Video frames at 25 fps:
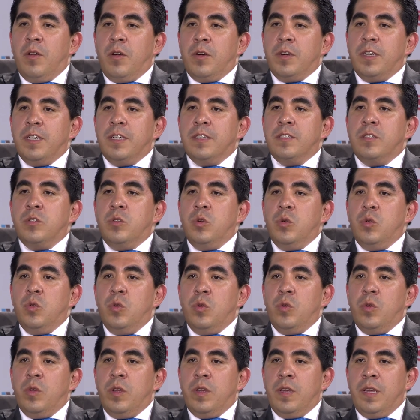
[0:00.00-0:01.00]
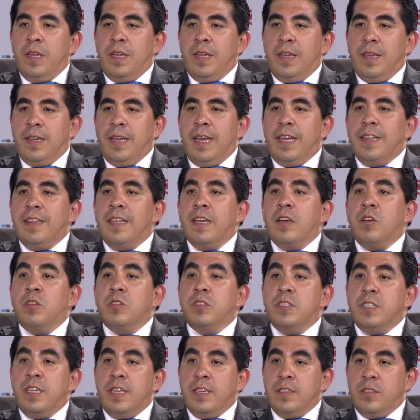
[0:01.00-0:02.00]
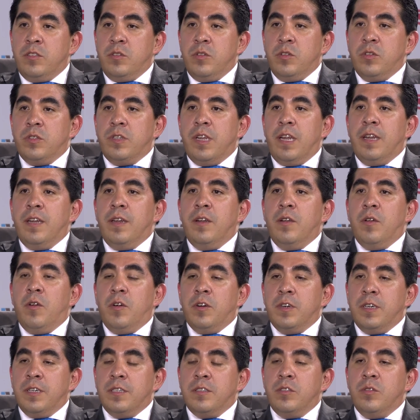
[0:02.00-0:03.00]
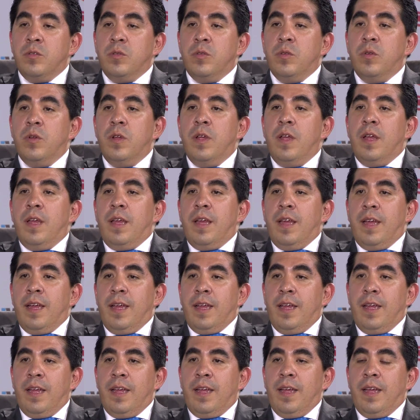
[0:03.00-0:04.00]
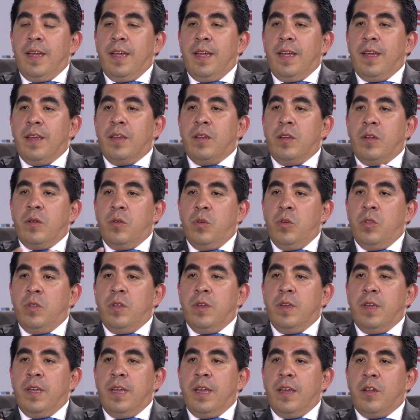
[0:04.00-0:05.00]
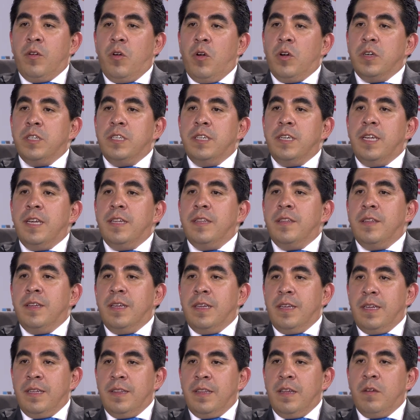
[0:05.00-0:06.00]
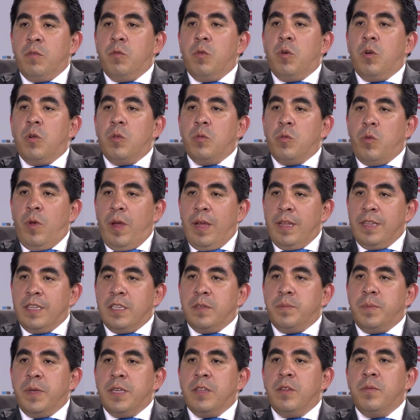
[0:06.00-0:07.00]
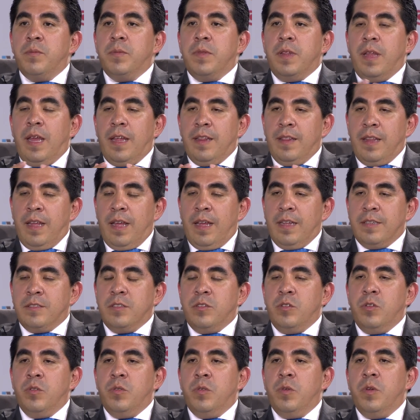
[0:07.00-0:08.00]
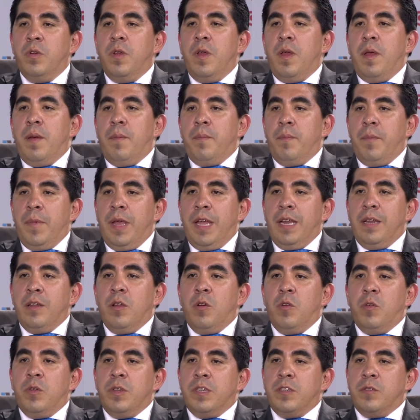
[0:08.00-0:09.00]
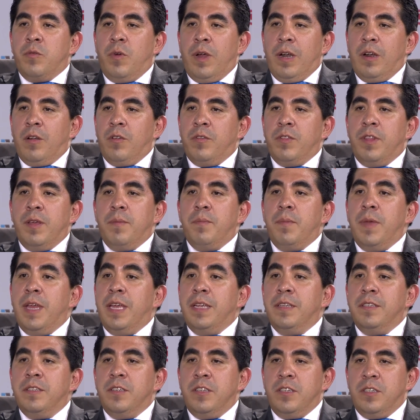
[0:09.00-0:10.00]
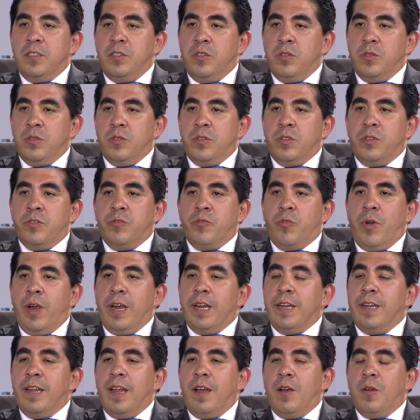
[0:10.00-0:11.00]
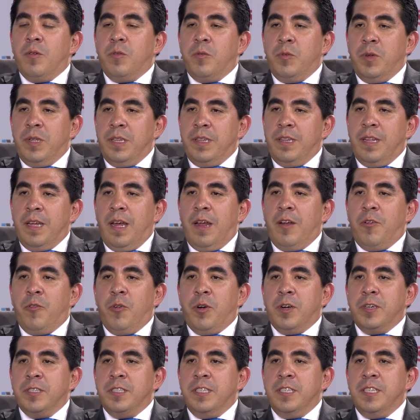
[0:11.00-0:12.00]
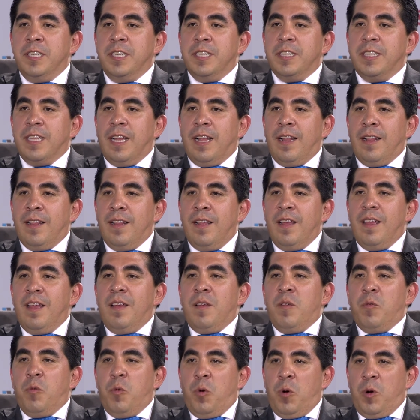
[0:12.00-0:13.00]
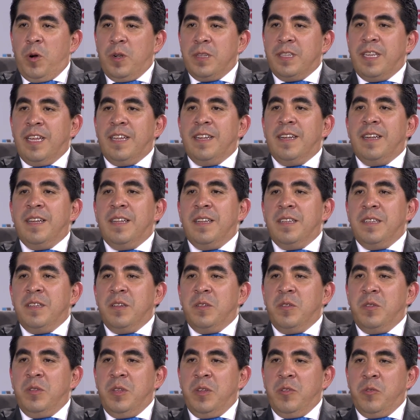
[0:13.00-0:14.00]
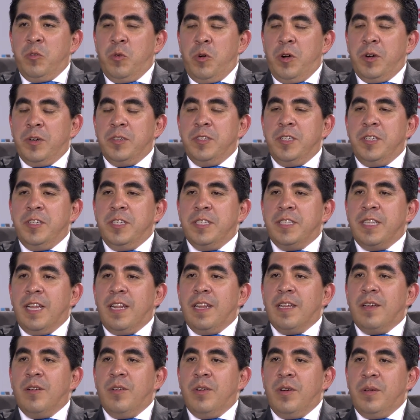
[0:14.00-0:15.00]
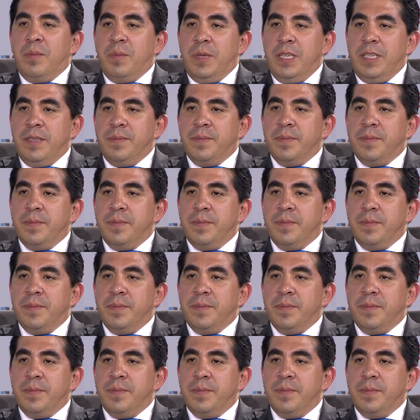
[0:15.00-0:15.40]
order to uh, get the consensus and in order to uh, could coordinate the worldwide spectrum that, as you may know is one of the main issues right now with our digital world and, and our digital economy.